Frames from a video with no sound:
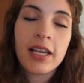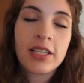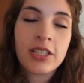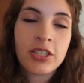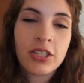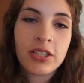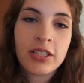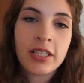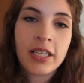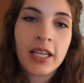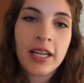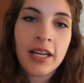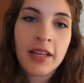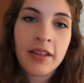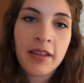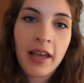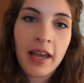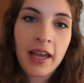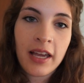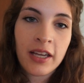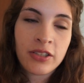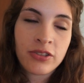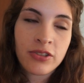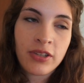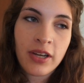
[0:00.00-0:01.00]
It's good to get in
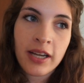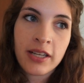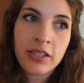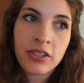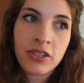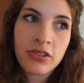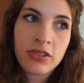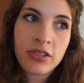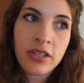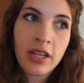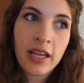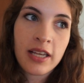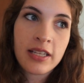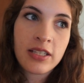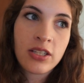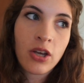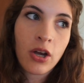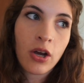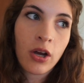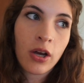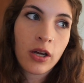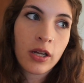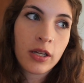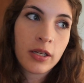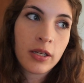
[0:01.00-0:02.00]
that extra exercise
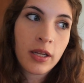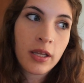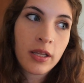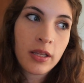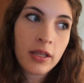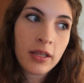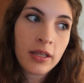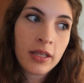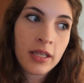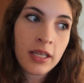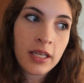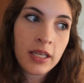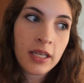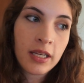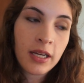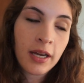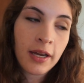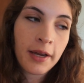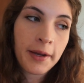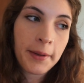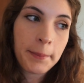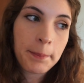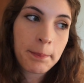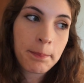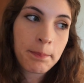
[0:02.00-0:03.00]
on the
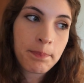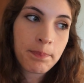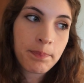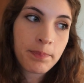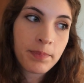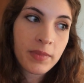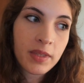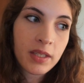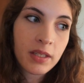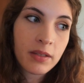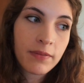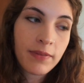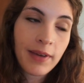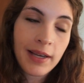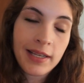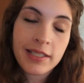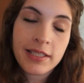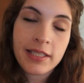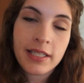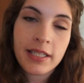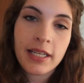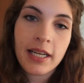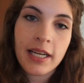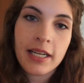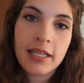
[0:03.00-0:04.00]

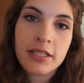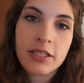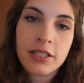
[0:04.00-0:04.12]
fasting day.